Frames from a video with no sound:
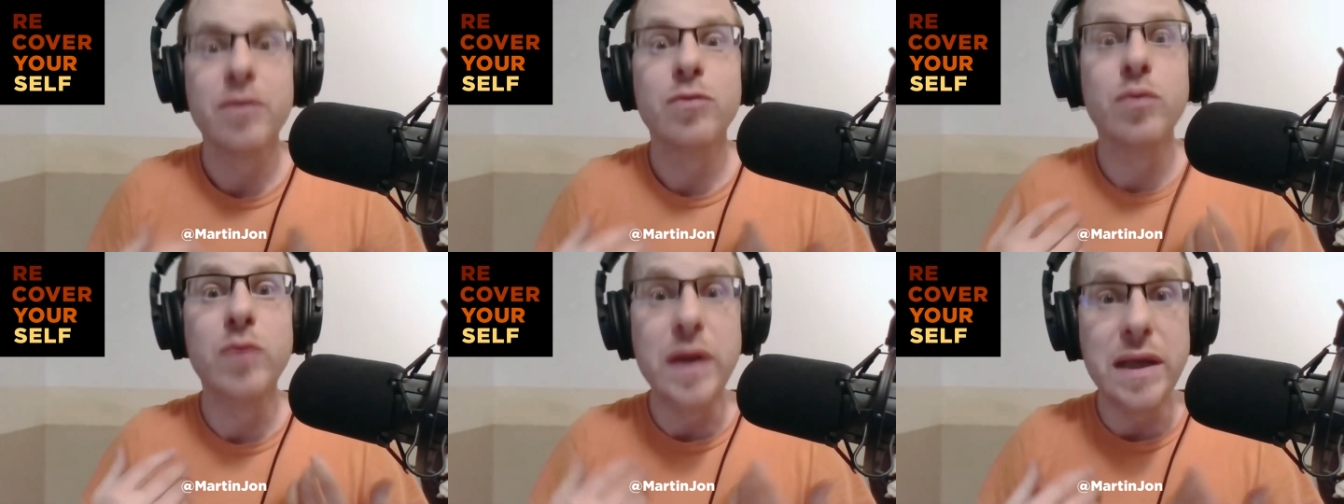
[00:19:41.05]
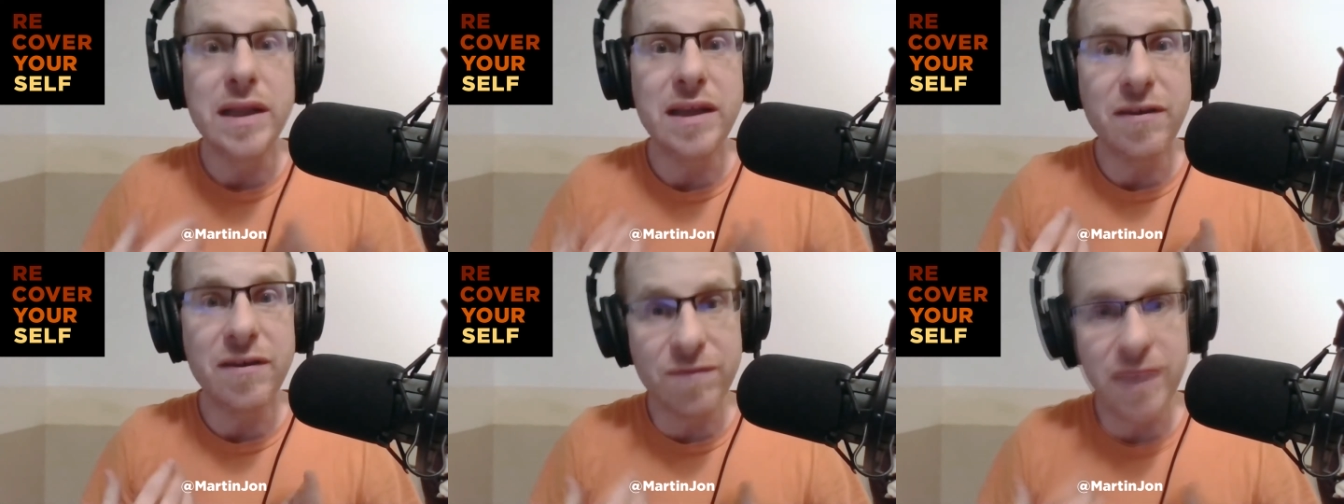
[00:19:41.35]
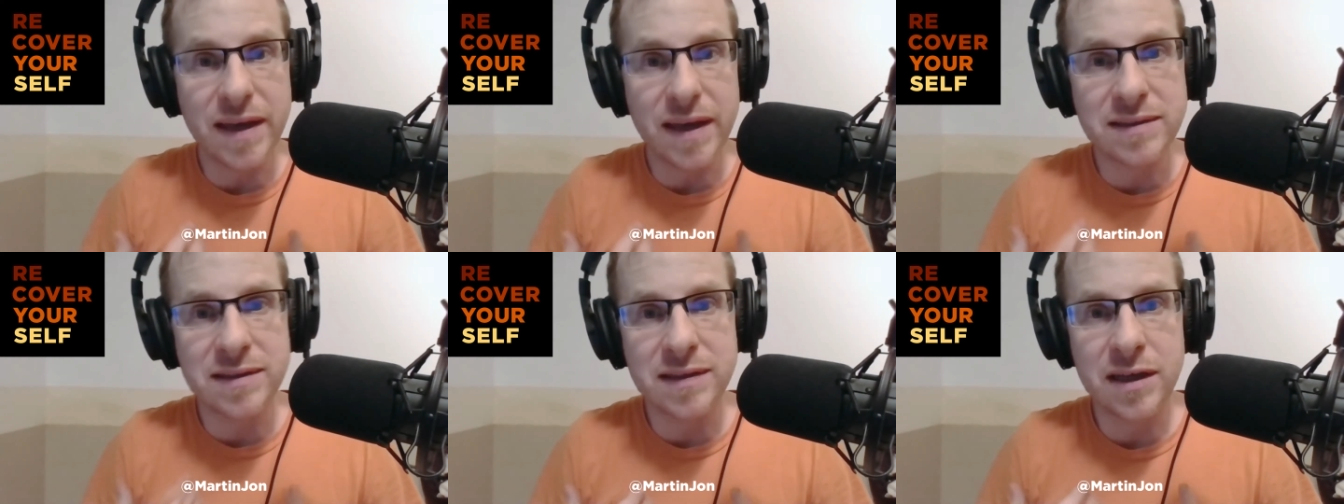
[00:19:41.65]
really
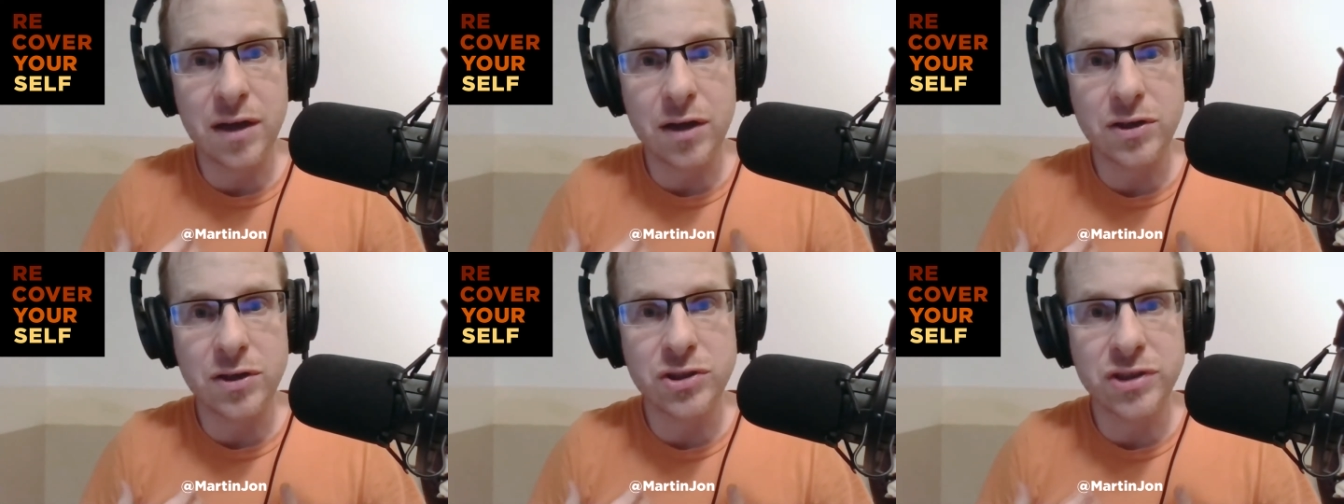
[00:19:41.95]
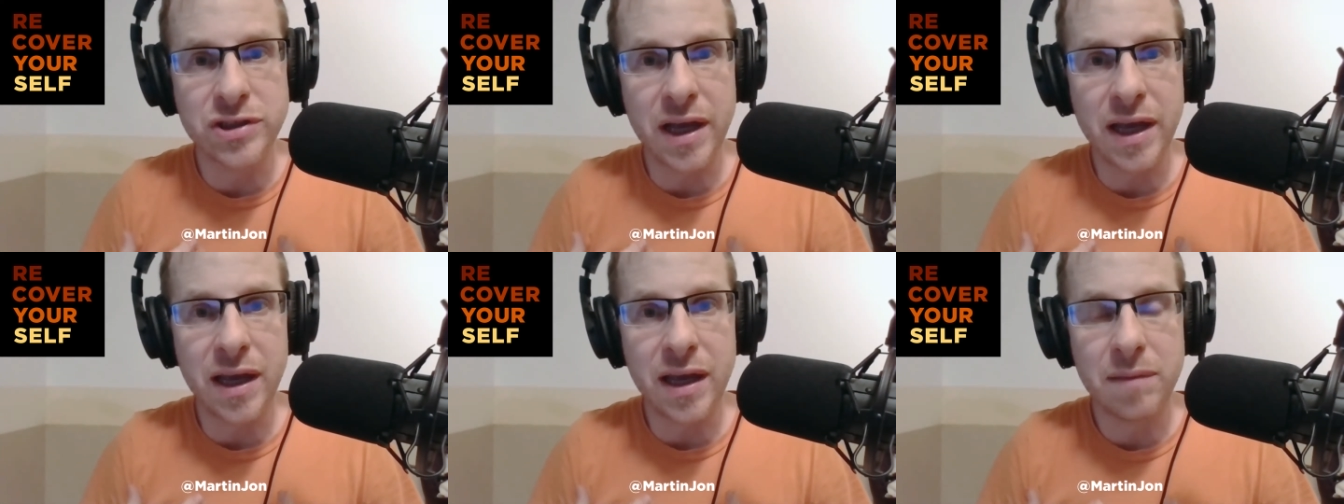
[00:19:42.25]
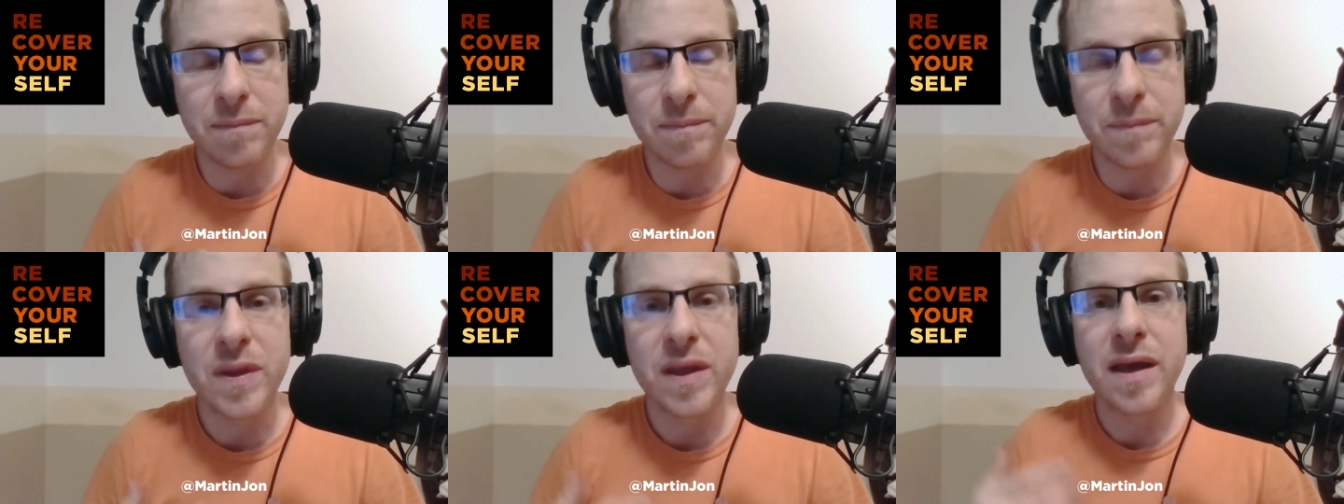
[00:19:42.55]
facing our
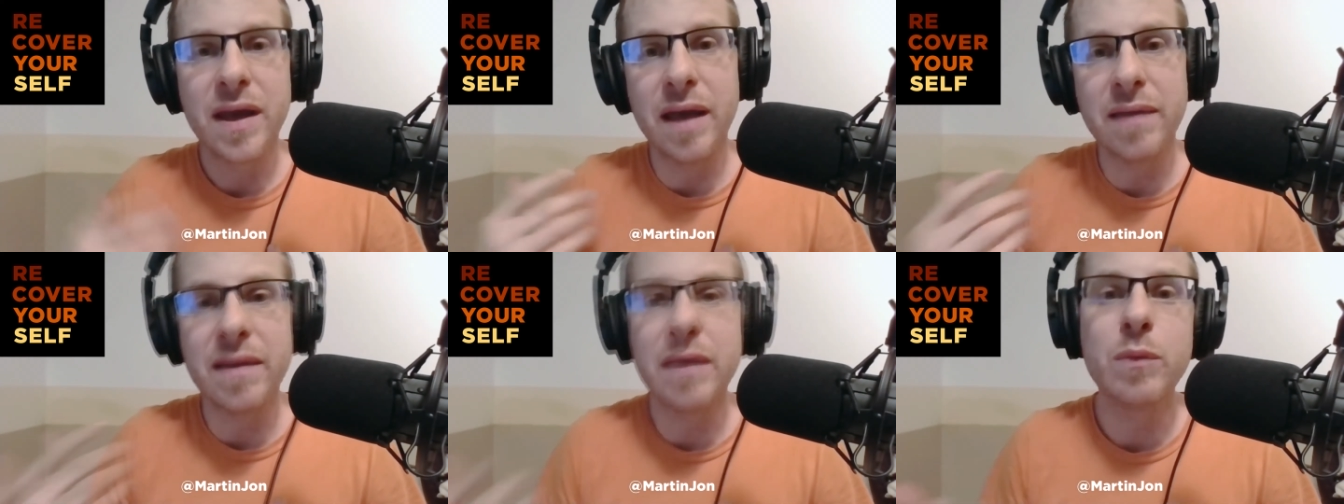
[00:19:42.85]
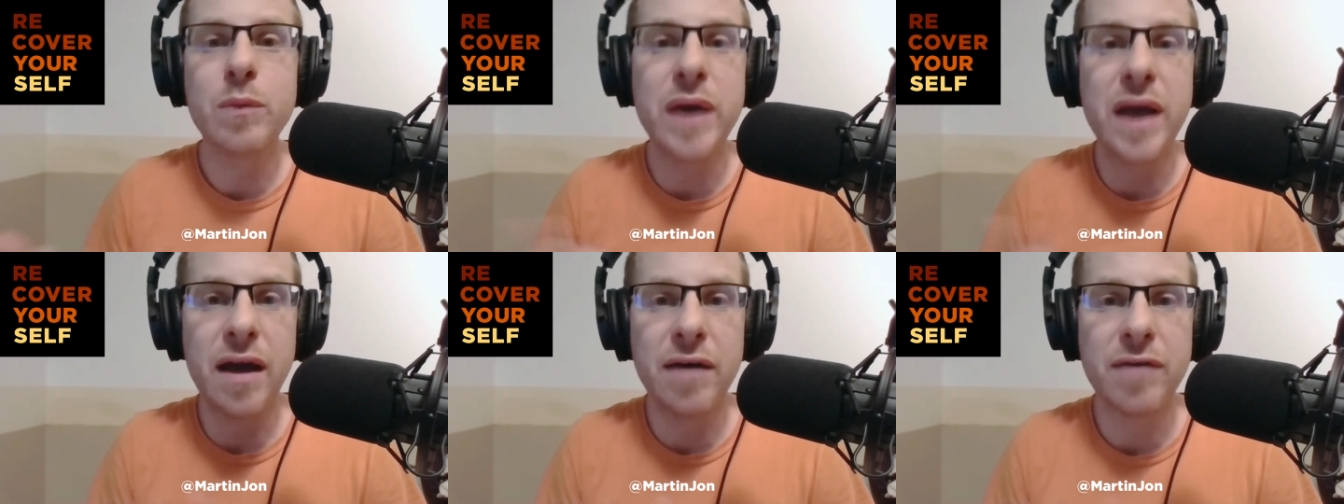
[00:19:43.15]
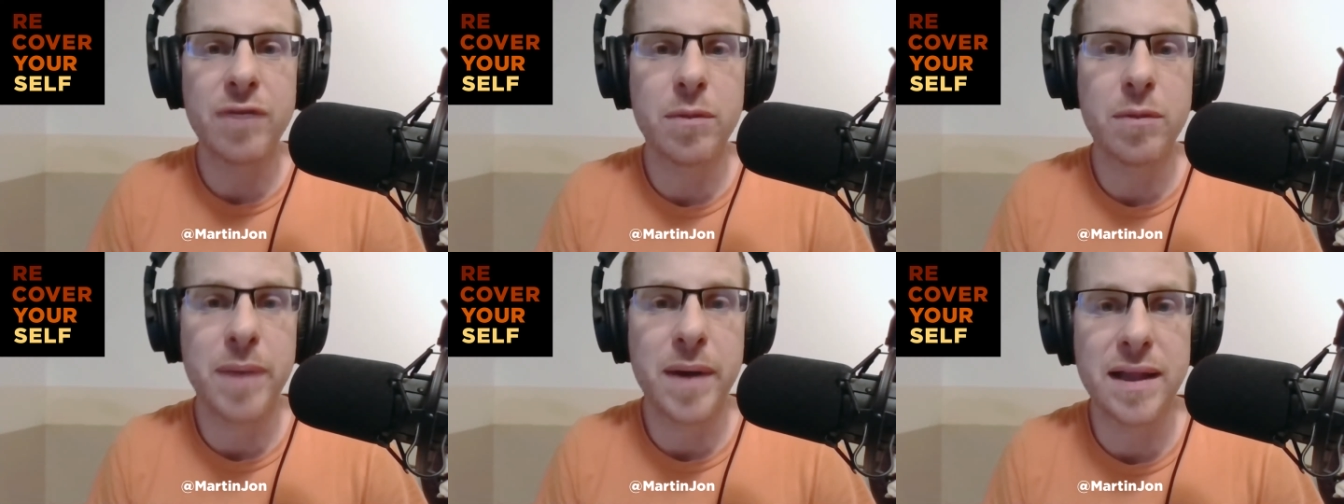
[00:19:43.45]
shame, and then we
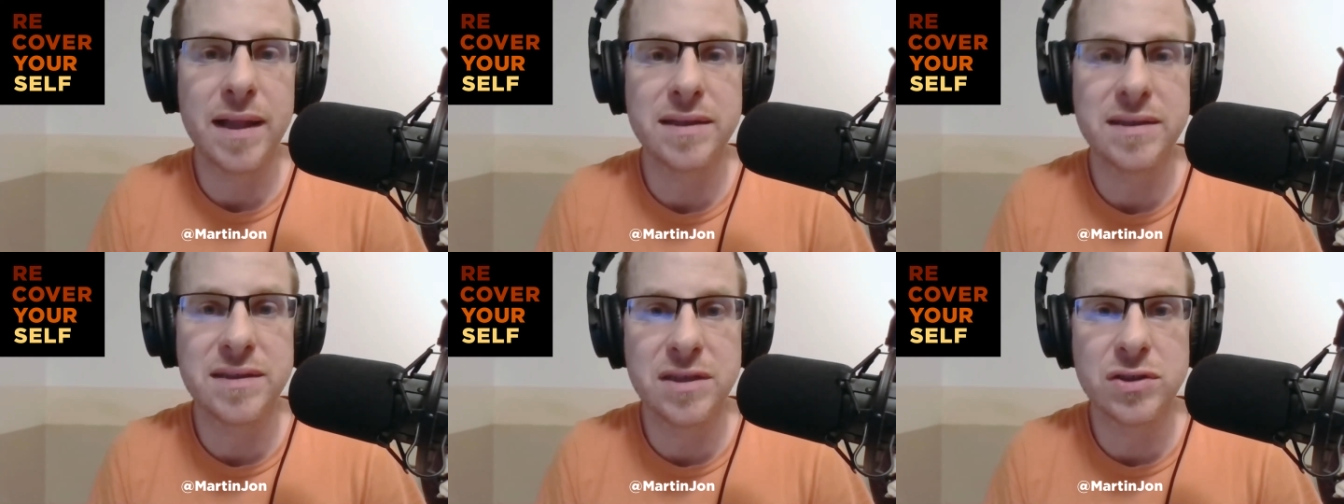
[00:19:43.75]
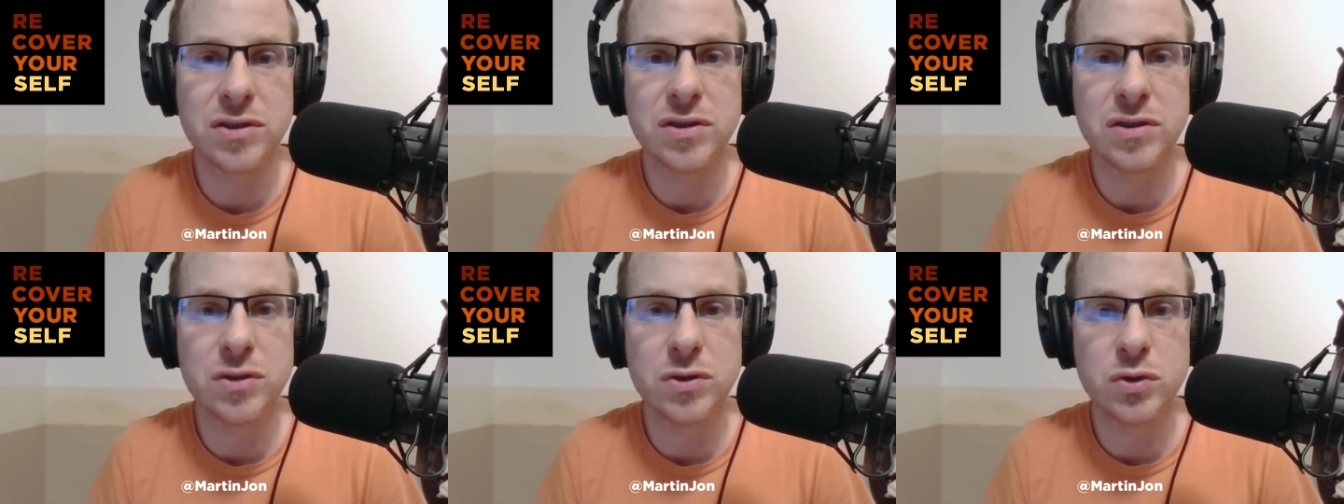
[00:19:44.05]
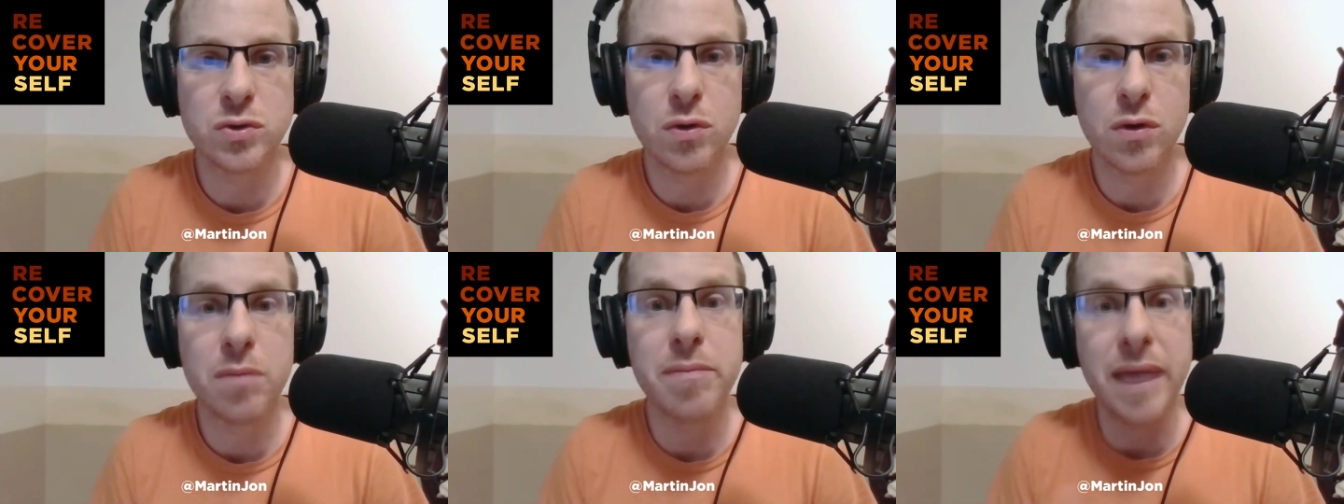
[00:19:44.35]
have our
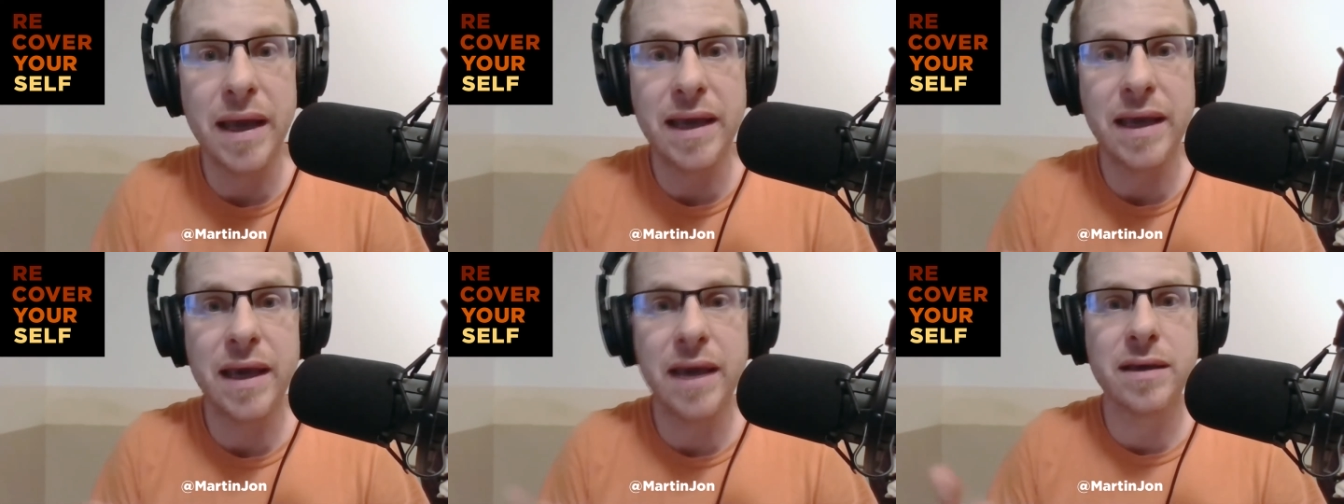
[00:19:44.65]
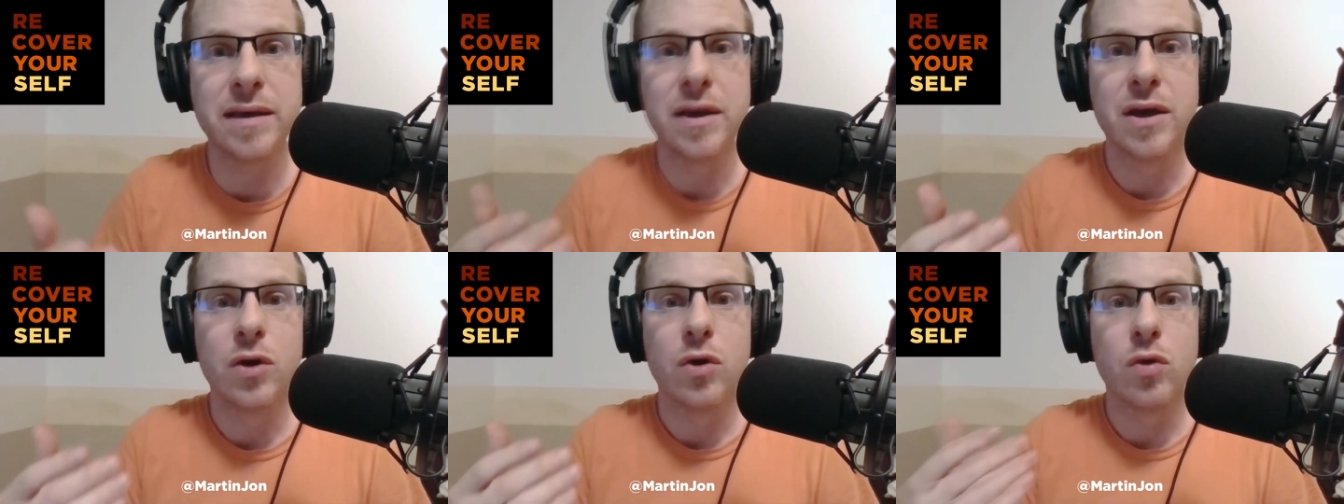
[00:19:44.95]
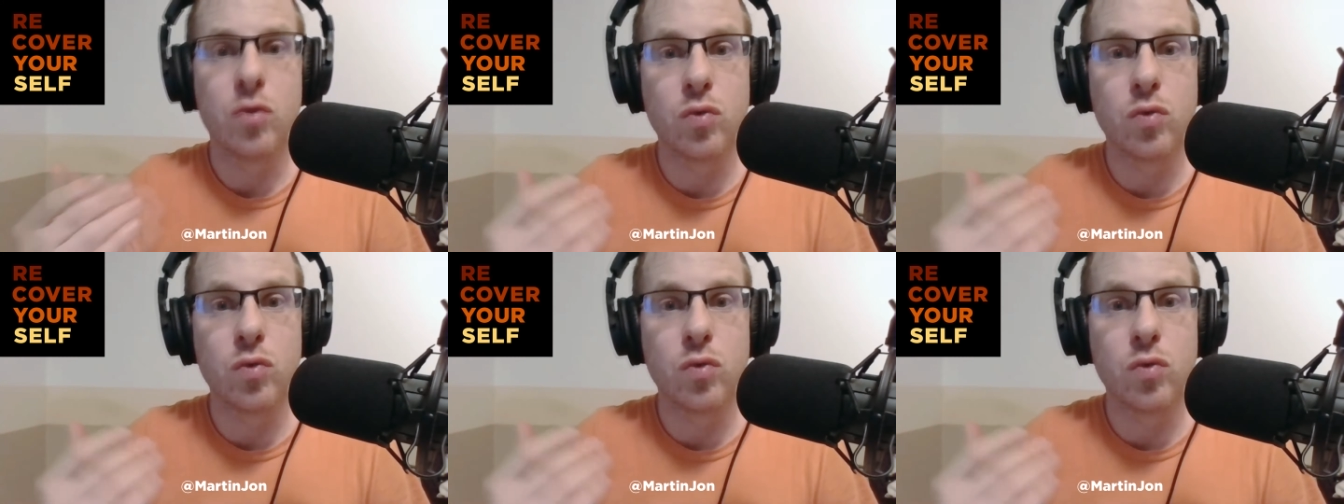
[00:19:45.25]
politicians who are making